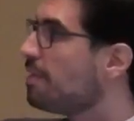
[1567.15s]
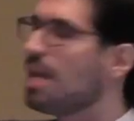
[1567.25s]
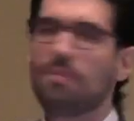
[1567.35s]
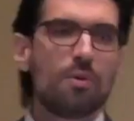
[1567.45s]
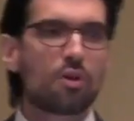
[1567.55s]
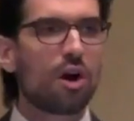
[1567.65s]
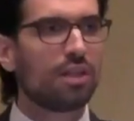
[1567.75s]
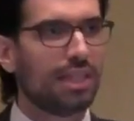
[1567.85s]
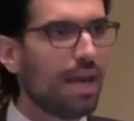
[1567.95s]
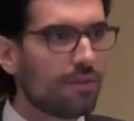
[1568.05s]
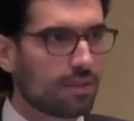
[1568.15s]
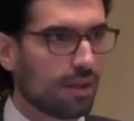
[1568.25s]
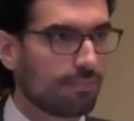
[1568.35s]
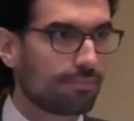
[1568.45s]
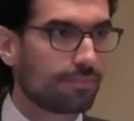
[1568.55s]
same thing with
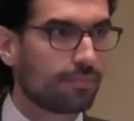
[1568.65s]
Harley-Davidson.